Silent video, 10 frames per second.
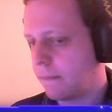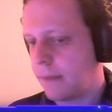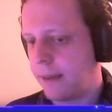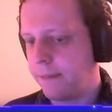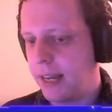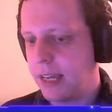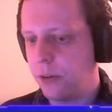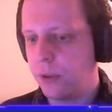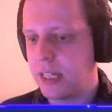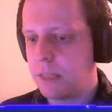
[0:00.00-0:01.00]
I feel like it
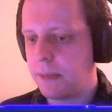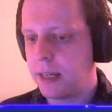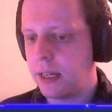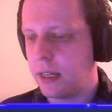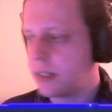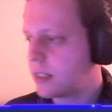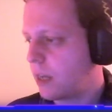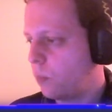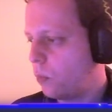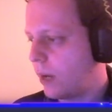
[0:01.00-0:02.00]
would need to be
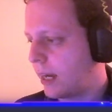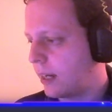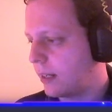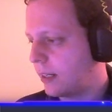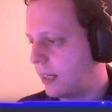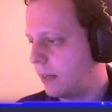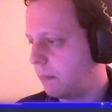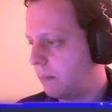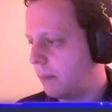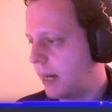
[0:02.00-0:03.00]
somewhere
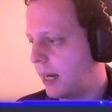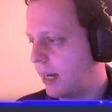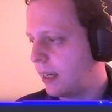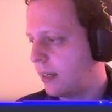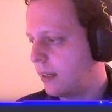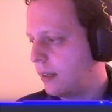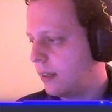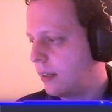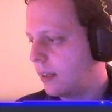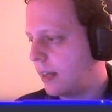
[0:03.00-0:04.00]
nearby.
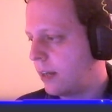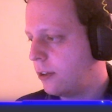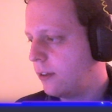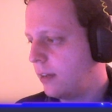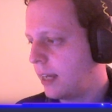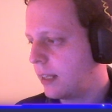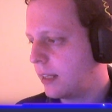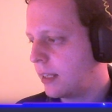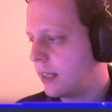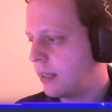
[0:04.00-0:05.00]
I do like
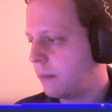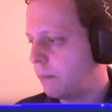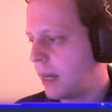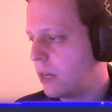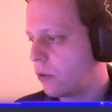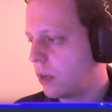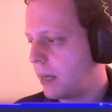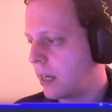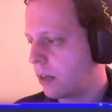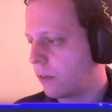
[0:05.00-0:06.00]
the bakery
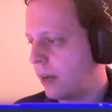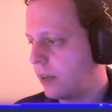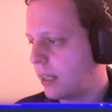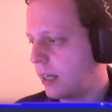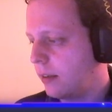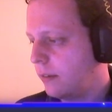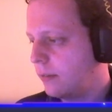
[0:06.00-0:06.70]
being around here.